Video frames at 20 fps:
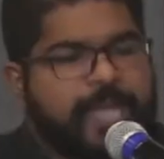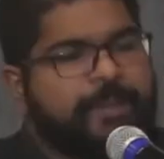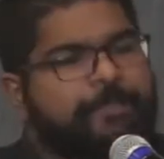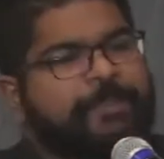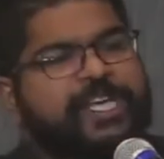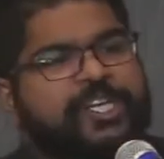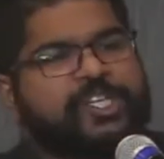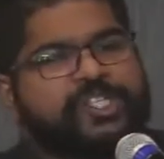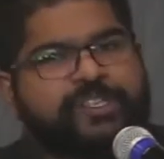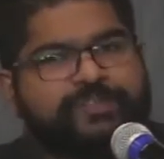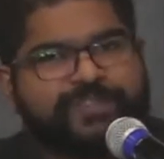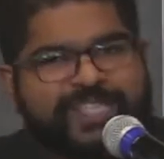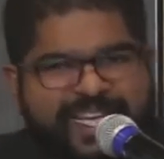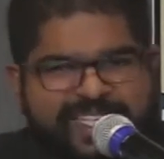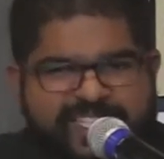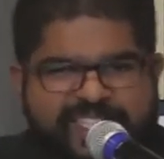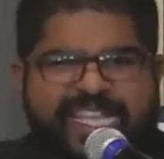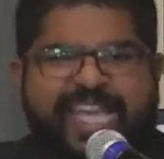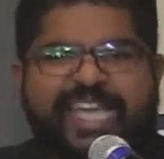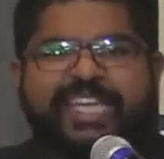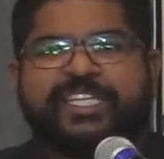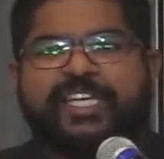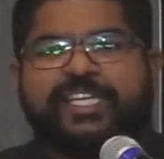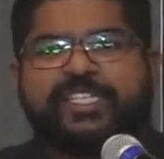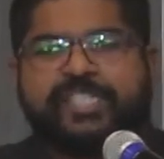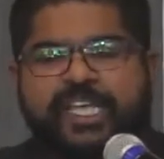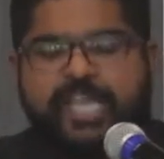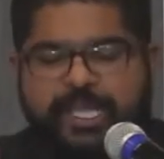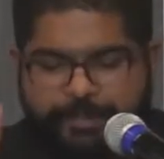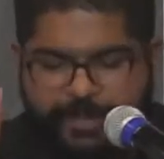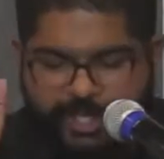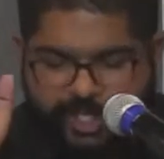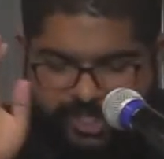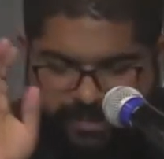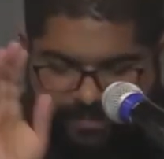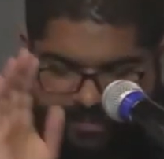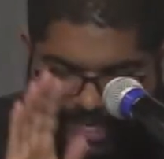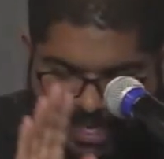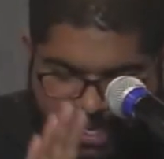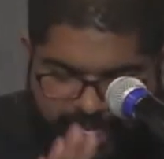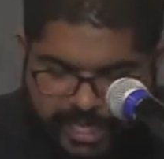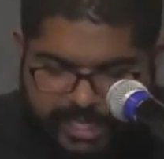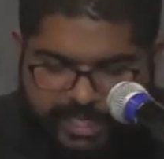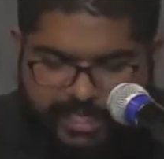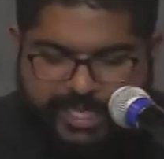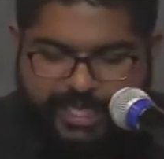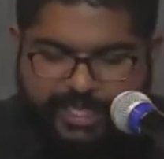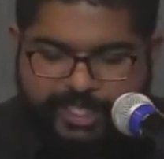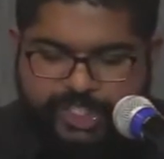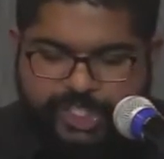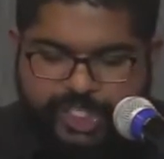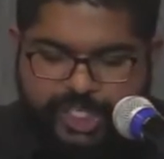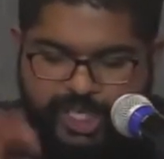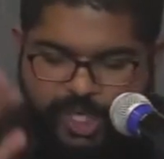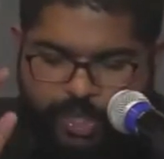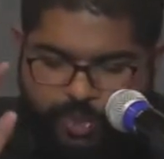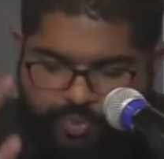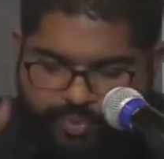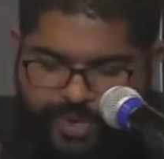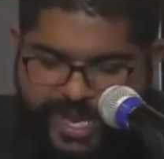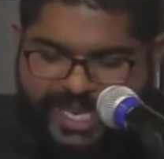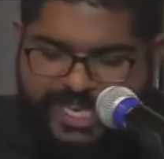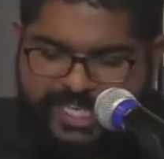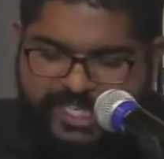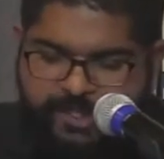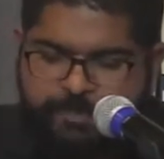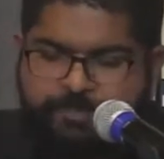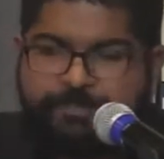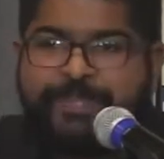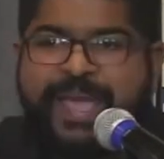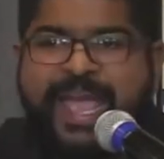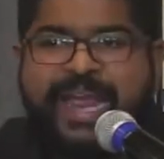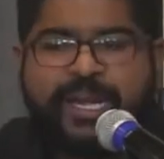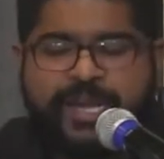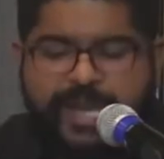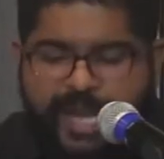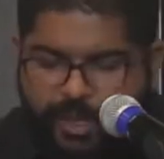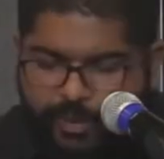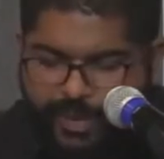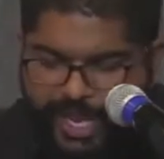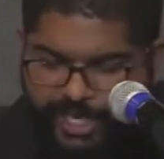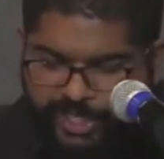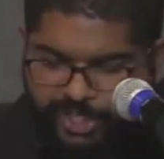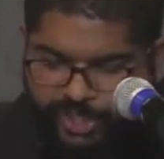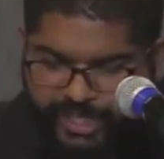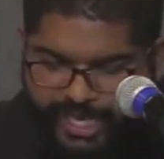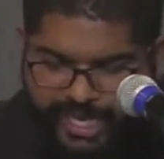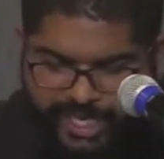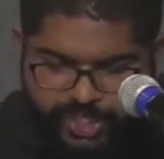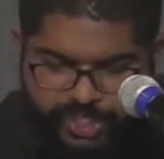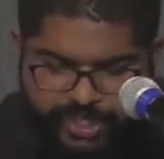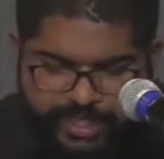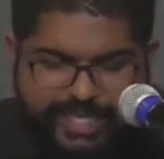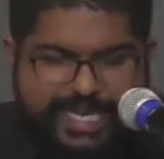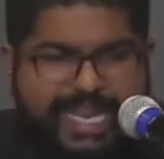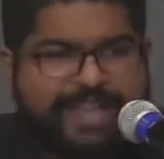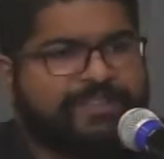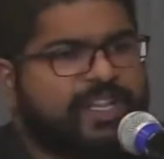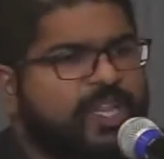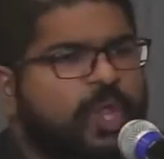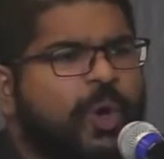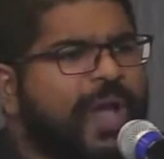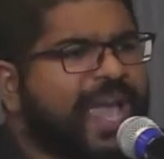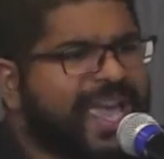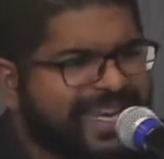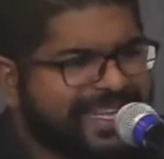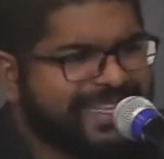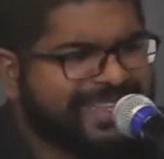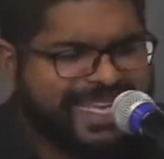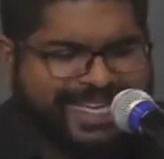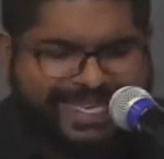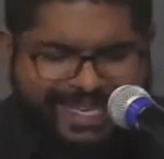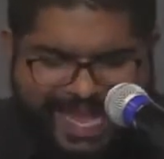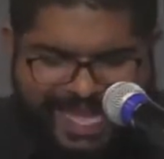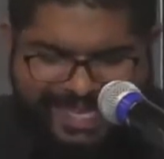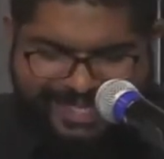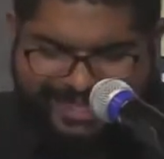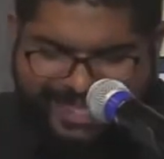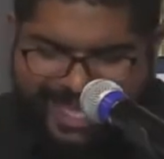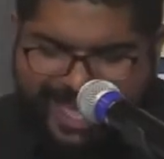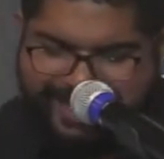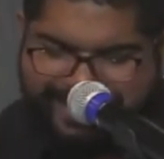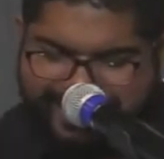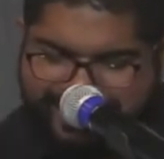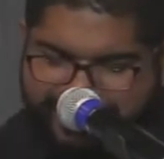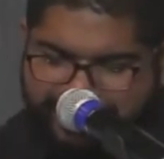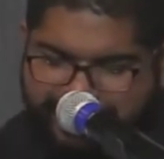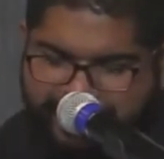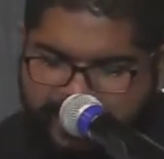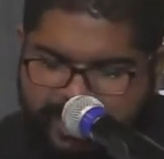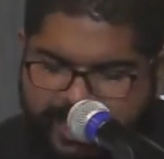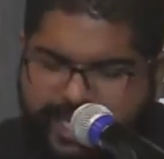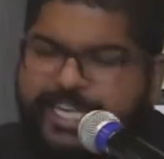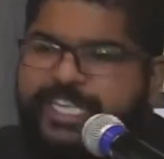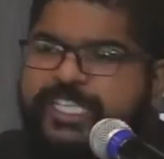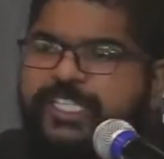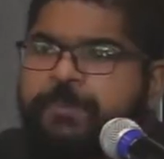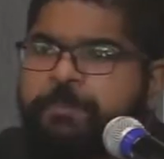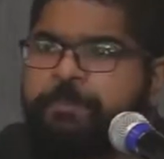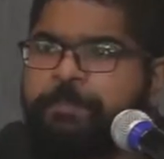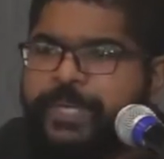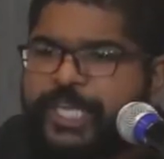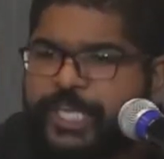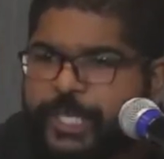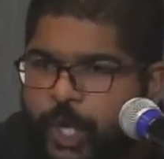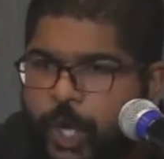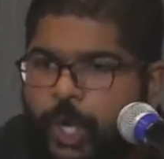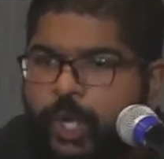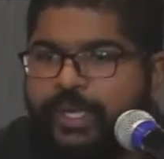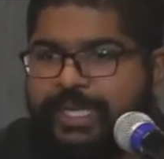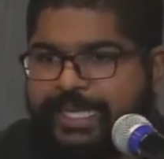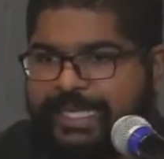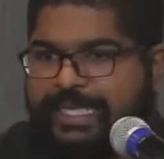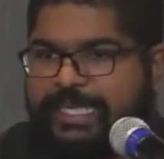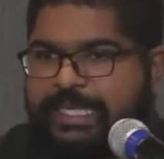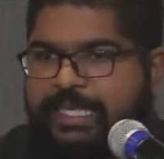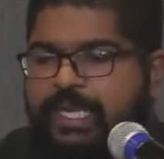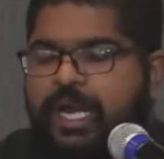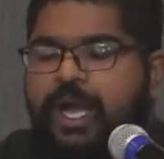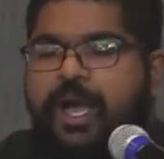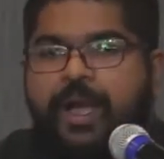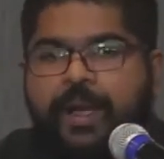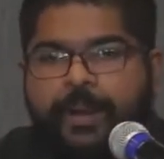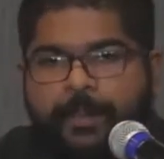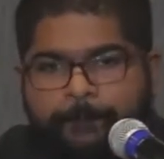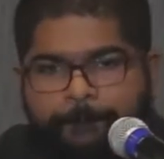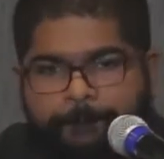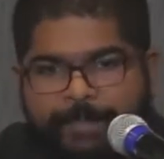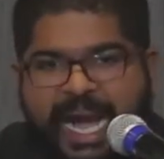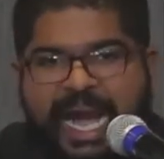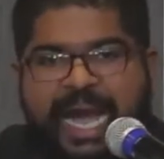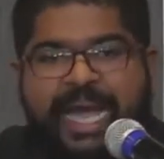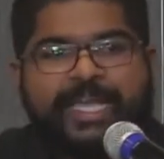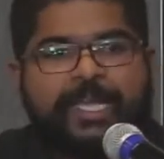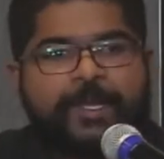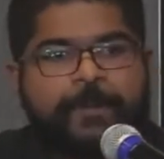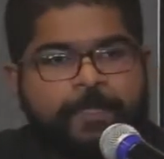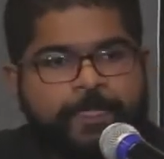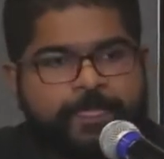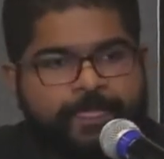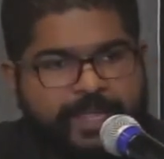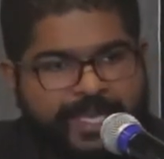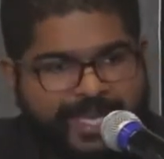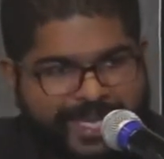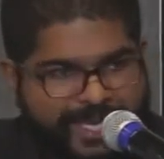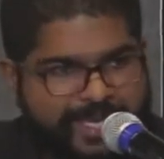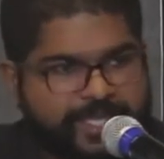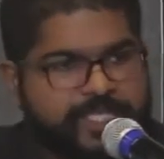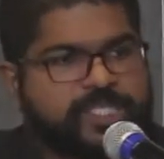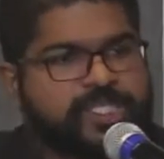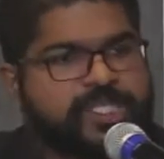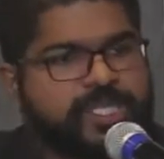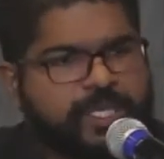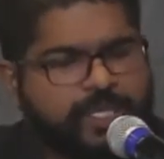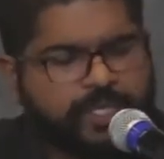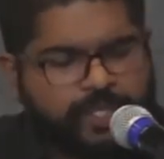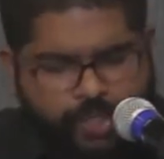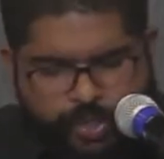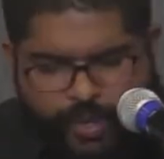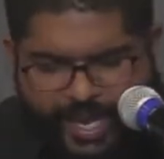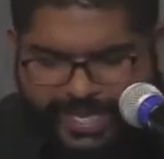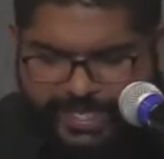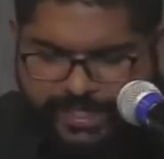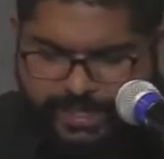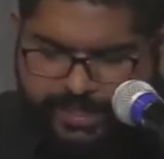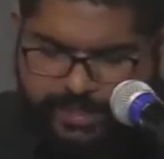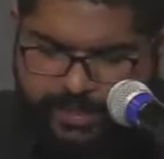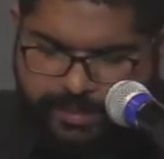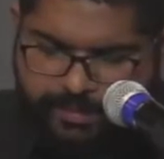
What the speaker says: because of their status, because of their culture, race, background, educational level, or anything like that. It is purely by His grace.